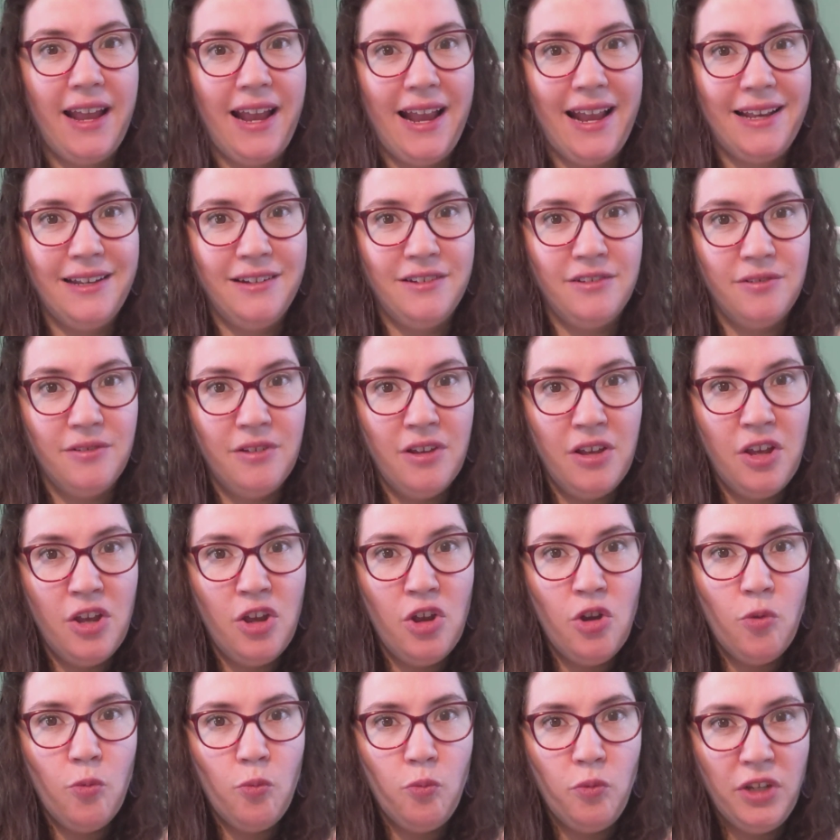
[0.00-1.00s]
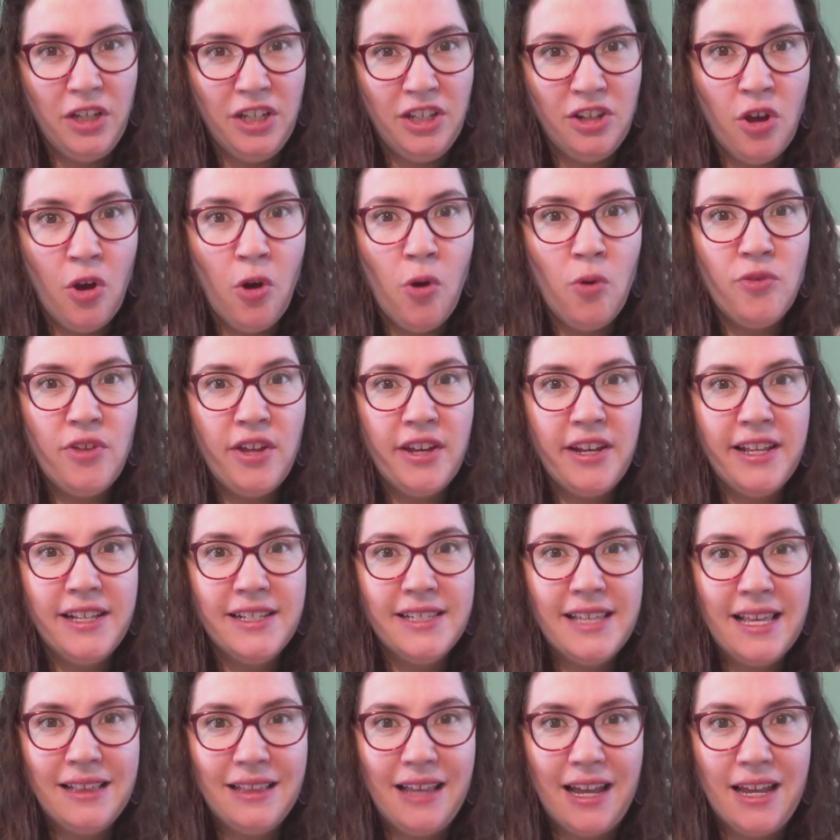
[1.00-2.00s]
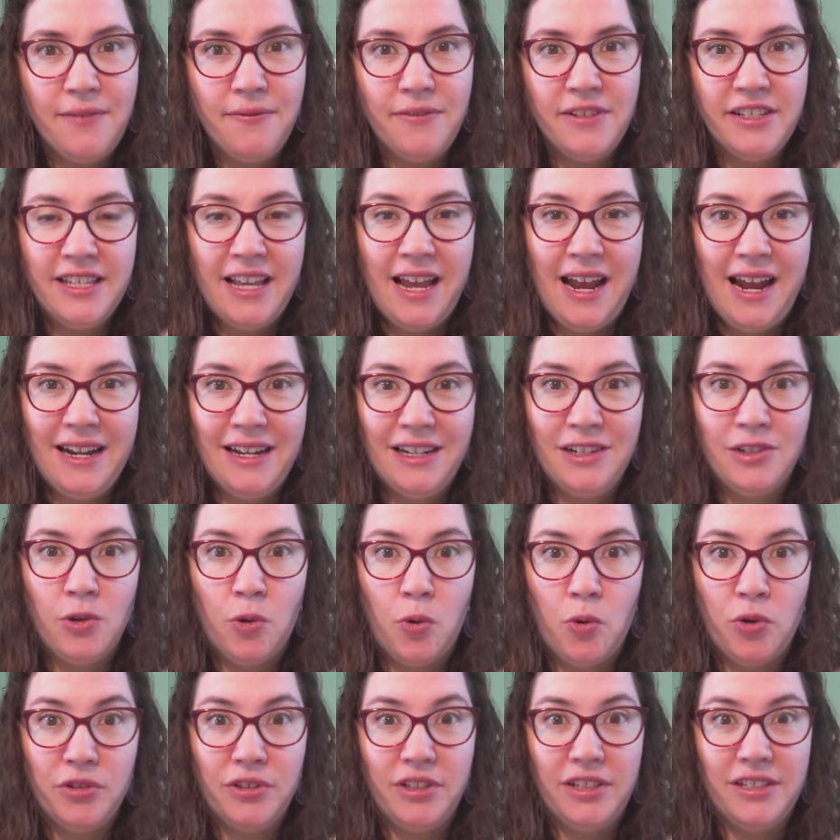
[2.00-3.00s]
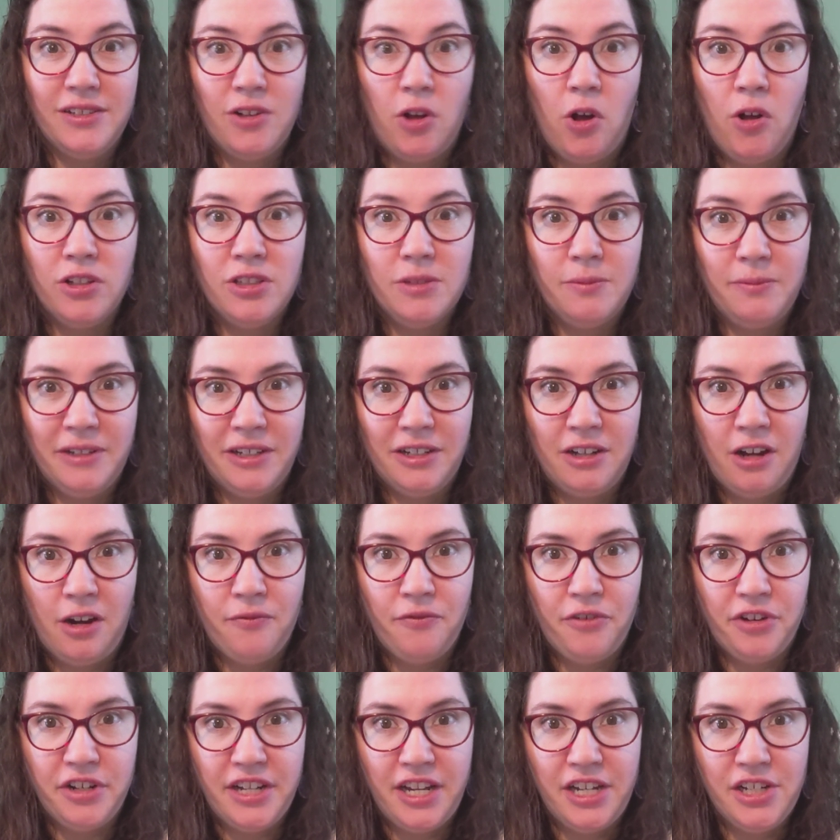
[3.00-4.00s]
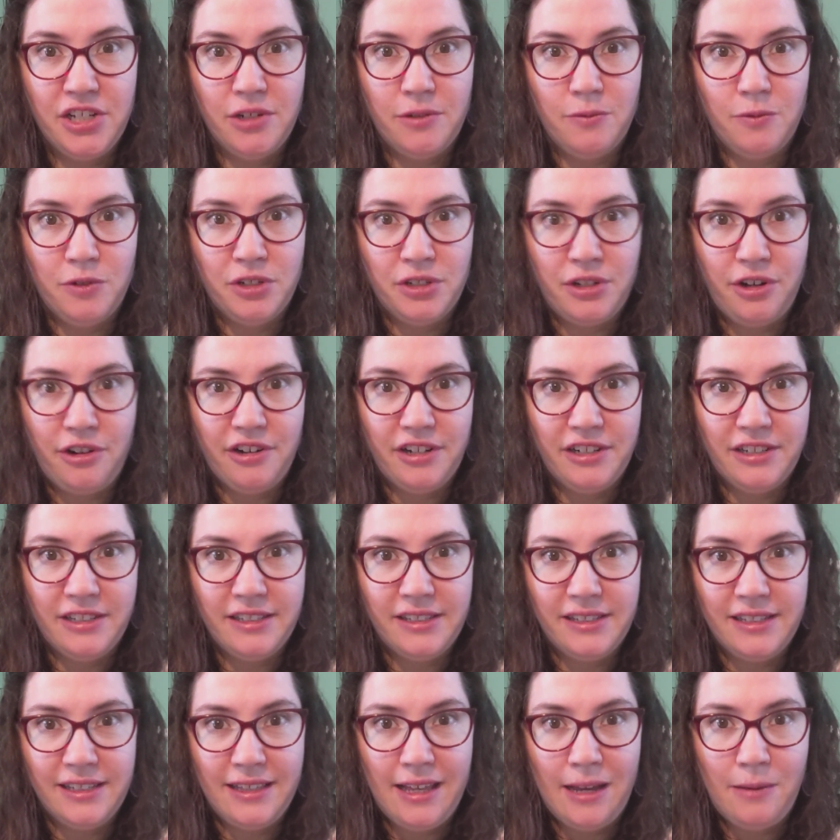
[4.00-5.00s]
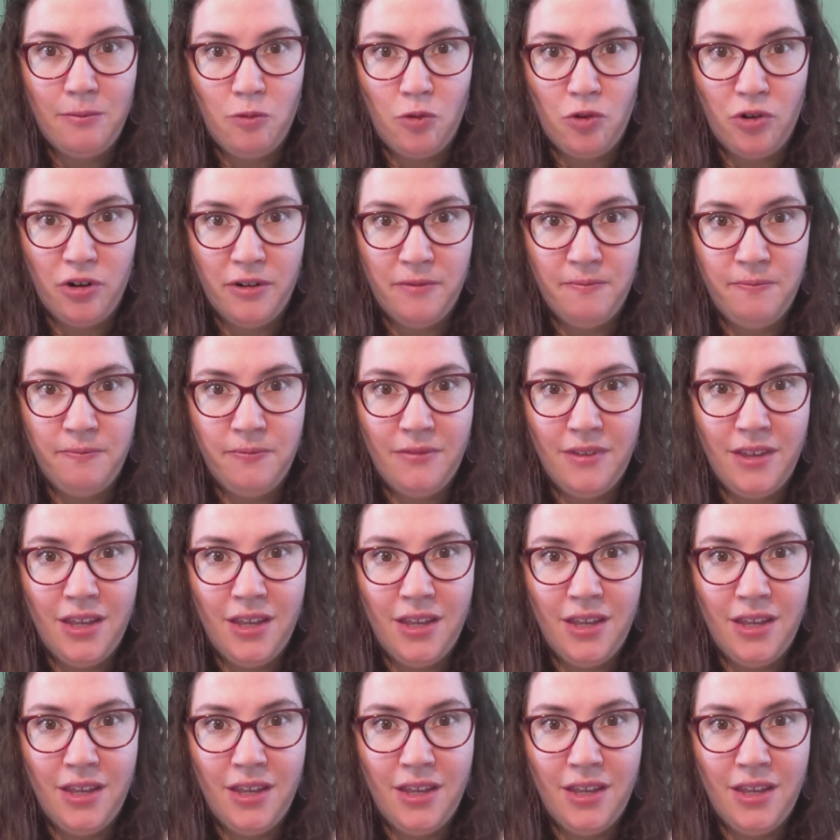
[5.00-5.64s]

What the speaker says: And we know that his life is heading toward this ultimate confrontation. We're starting to see that more.